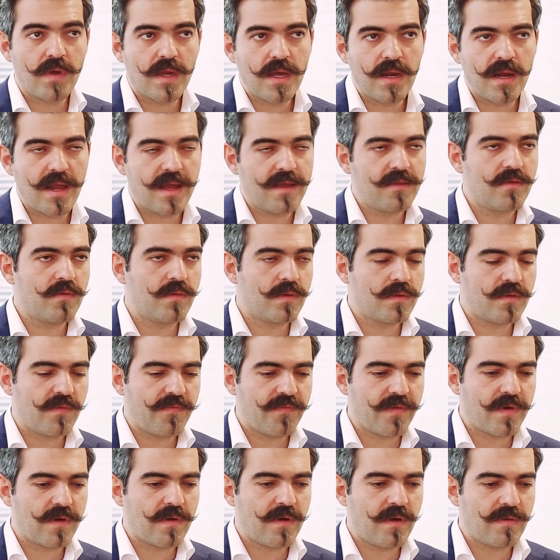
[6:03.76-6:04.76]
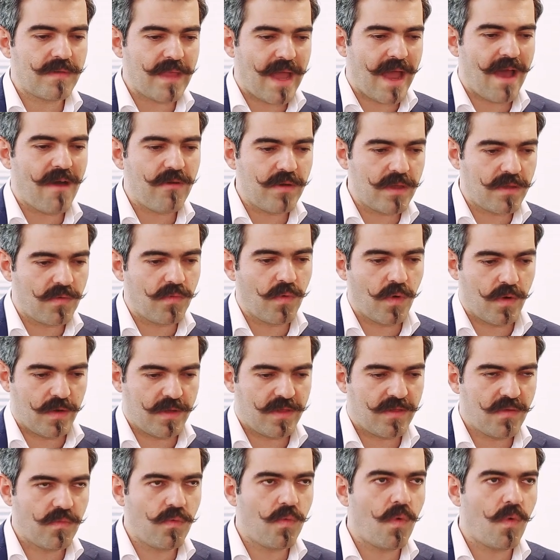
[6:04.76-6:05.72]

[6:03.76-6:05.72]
wheel and you want to figure out how it works.